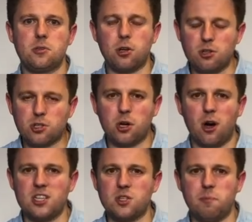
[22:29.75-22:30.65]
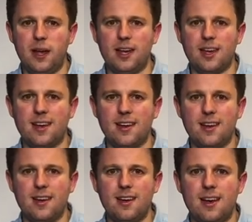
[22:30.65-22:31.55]
Does God speak?
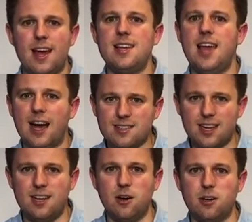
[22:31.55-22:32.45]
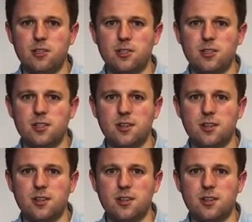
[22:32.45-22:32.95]
Yes, He does.